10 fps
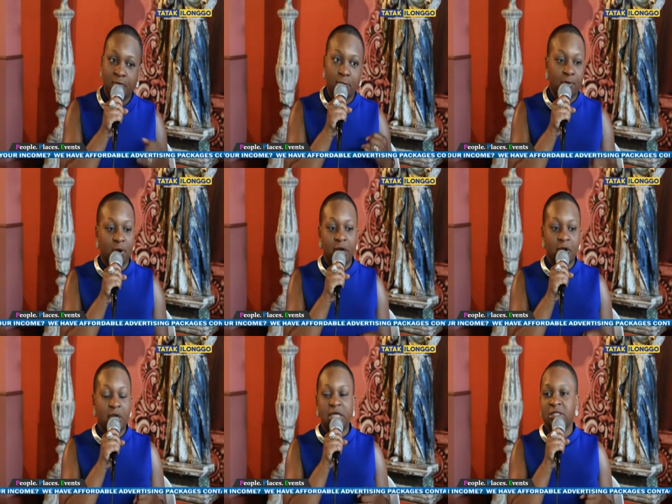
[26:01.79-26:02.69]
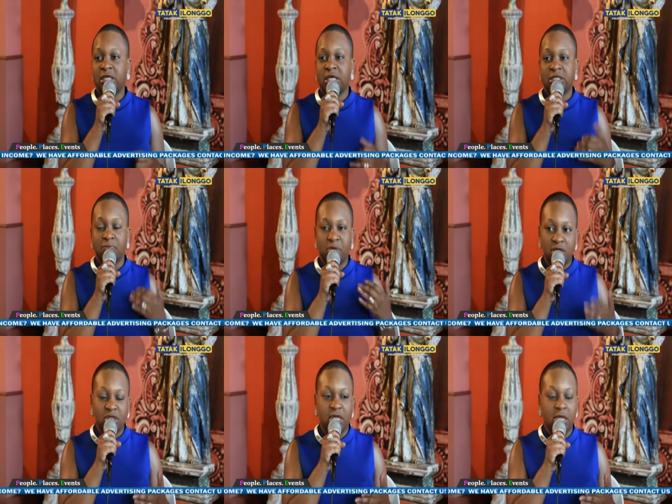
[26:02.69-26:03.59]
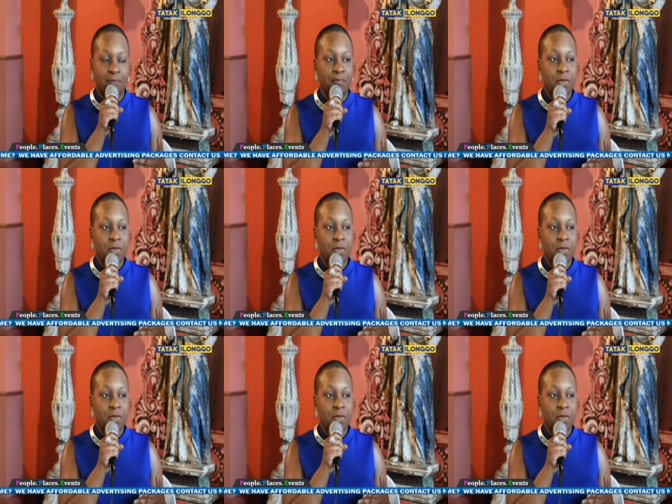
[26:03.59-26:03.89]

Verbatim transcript: prayer is is a big thing